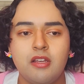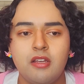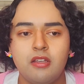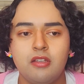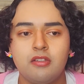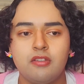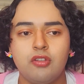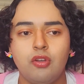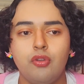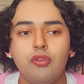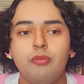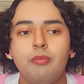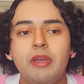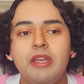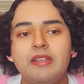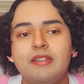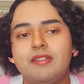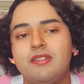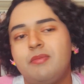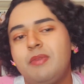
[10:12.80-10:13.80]
So
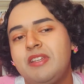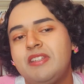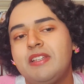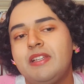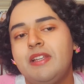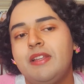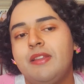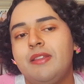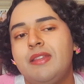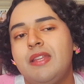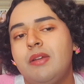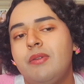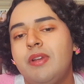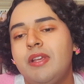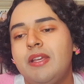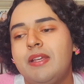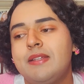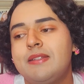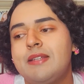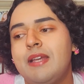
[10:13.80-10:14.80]
basically the
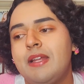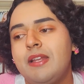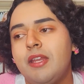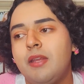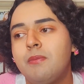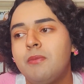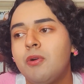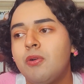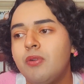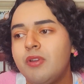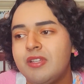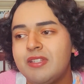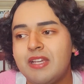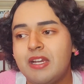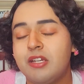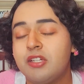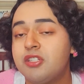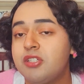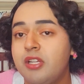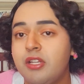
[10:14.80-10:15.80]
theory is that Nemo is
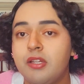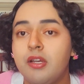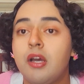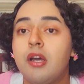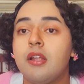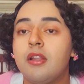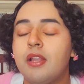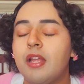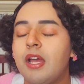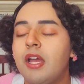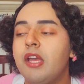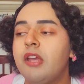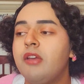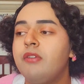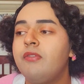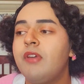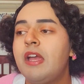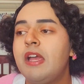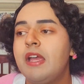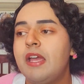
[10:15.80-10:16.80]
actually not
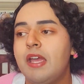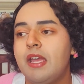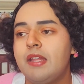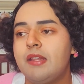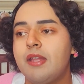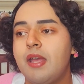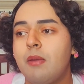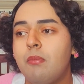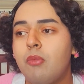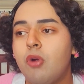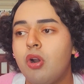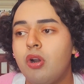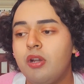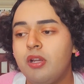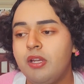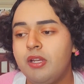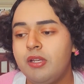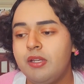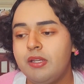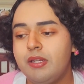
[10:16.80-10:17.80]
alive, and that
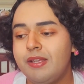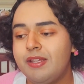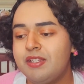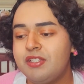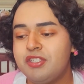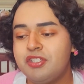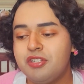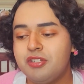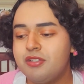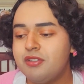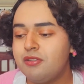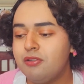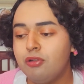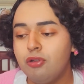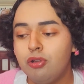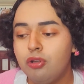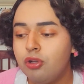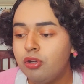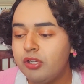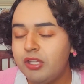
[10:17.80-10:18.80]
Marlin is just
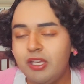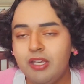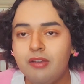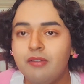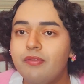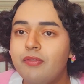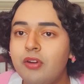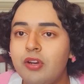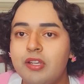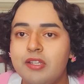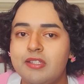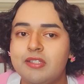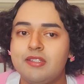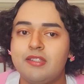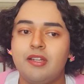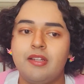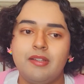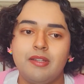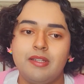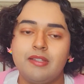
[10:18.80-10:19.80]
looking for his
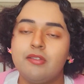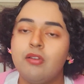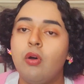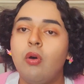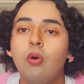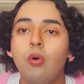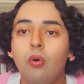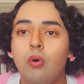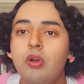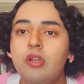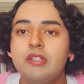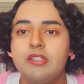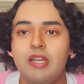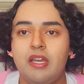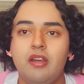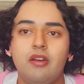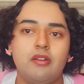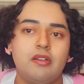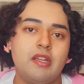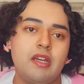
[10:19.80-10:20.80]
son this whole
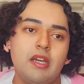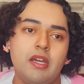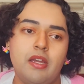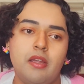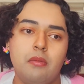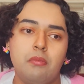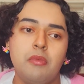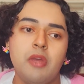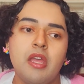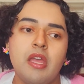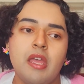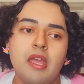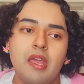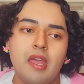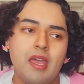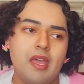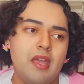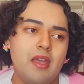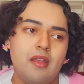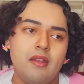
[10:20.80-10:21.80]
entire time,
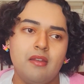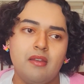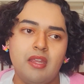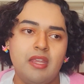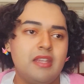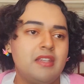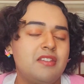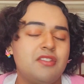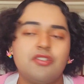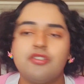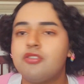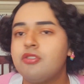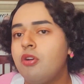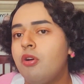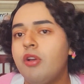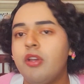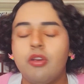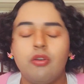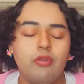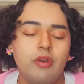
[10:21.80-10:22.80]
and he's just
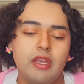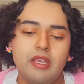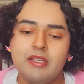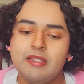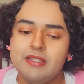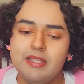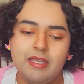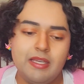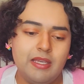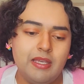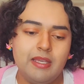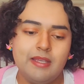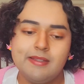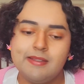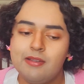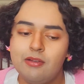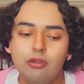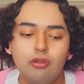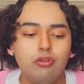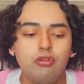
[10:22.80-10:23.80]
going crazy. He's
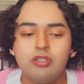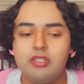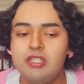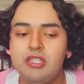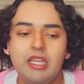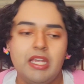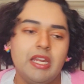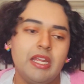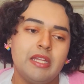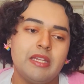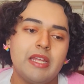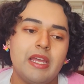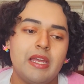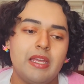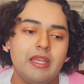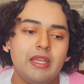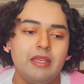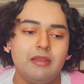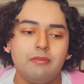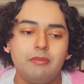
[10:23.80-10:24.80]
hallucinating
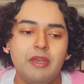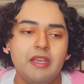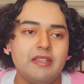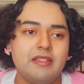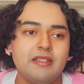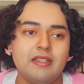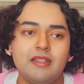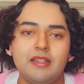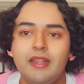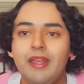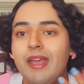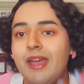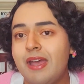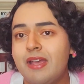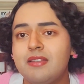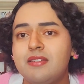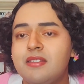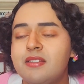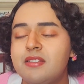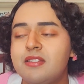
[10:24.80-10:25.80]
that he basically
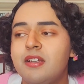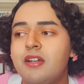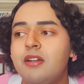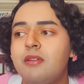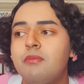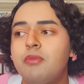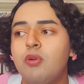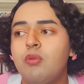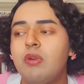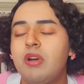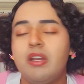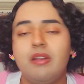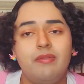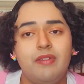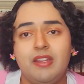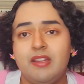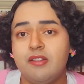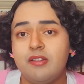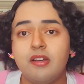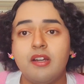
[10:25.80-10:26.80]
has a son, but what if
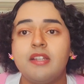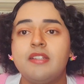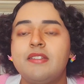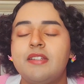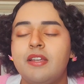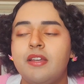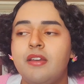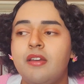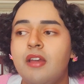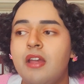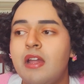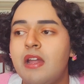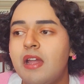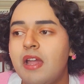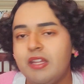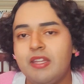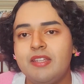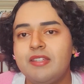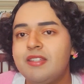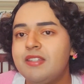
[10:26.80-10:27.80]
he doesn't?
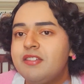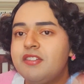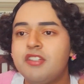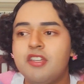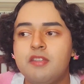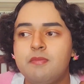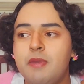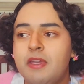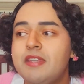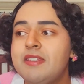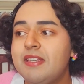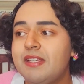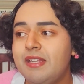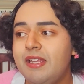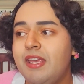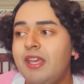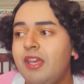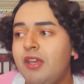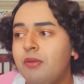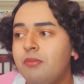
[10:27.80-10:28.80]
And this is just
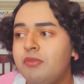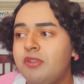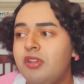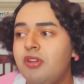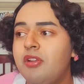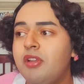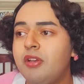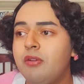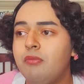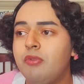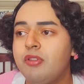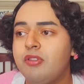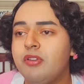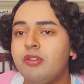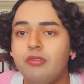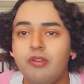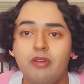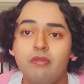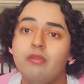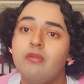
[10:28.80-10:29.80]
basically him dealing with the
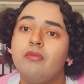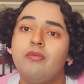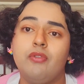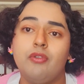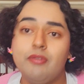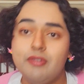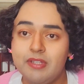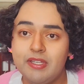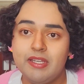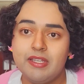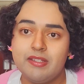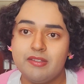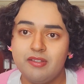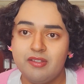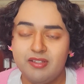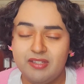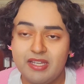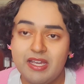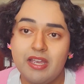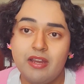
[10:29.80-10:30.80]
grief of losing his
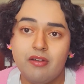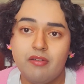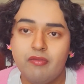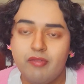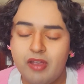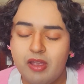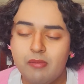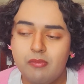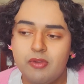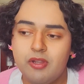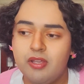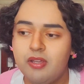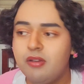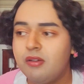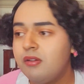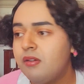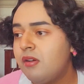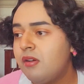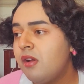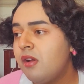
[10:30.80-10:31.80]
entire family.
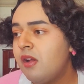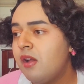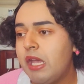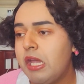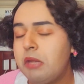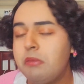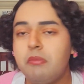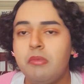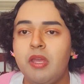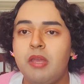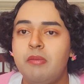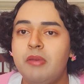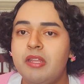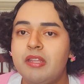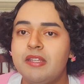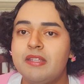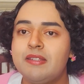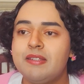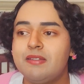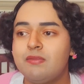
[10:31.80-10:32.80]
And maybe
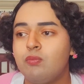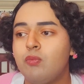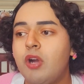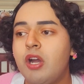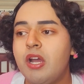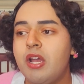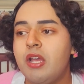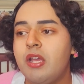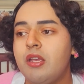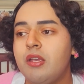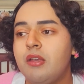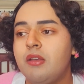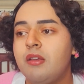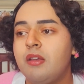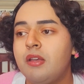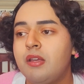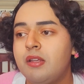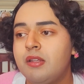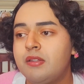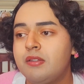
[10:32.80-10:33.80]
this is why
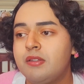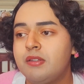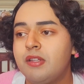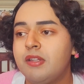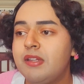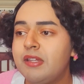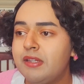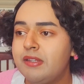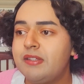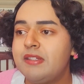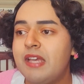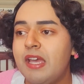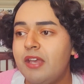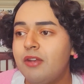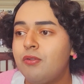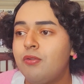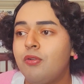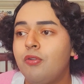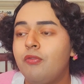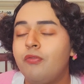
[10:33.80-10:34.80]
the
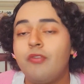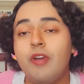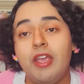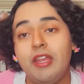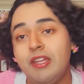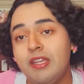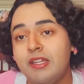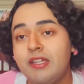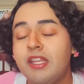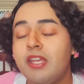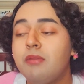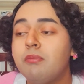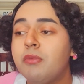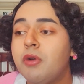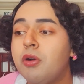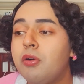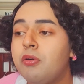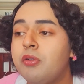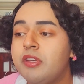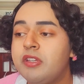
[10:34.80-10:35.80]
title Finding
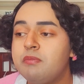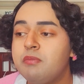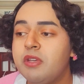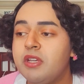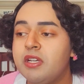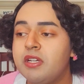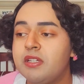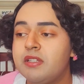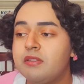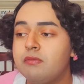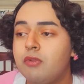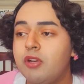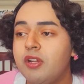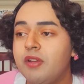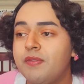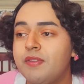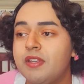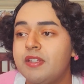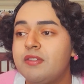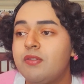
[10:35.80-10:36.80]
Nemo is, because what
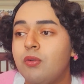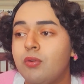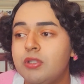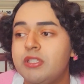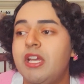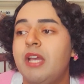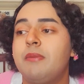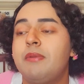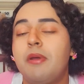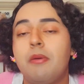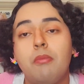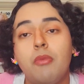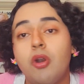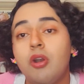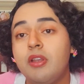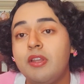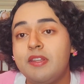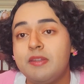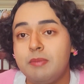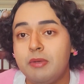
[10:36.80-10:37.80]
if this whole time that
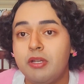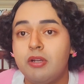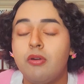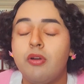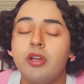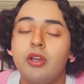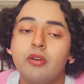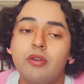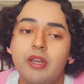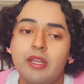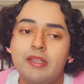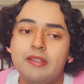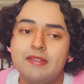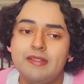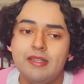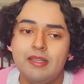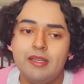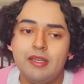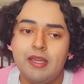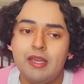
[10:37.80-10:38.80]
Marlin's been going
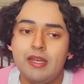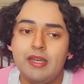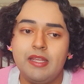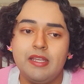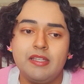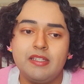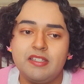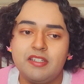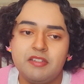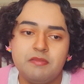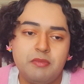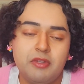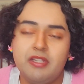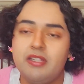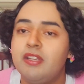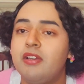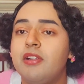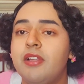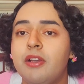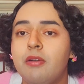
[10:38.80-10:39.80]
crazy and he's just been
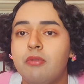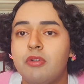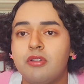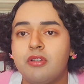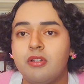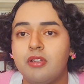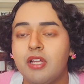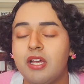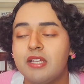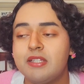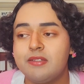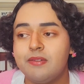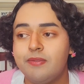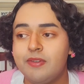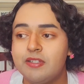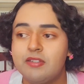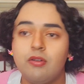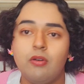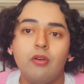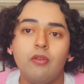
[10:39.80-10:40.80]
dealing with the loss of
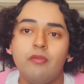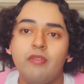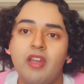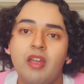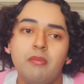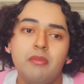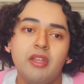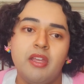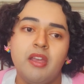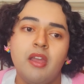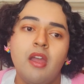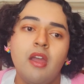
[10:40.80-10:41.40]
his whole family?